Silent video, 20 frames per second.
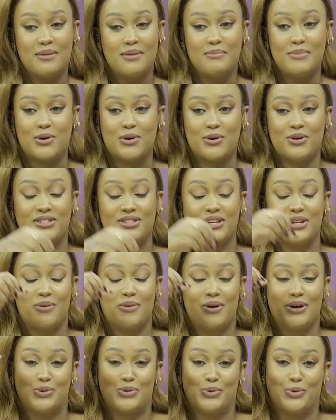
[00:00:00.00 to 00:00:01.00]
because they don't
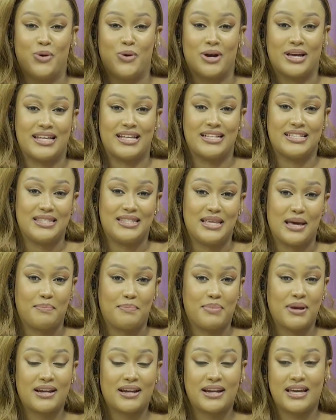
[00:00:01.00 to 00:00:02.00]
want to go against their
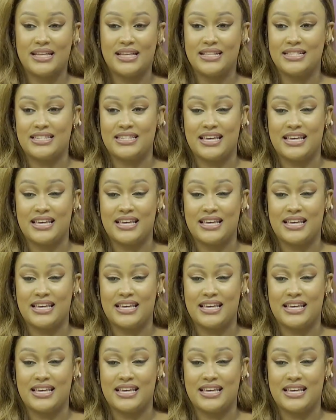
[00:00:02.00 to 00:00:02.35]
parents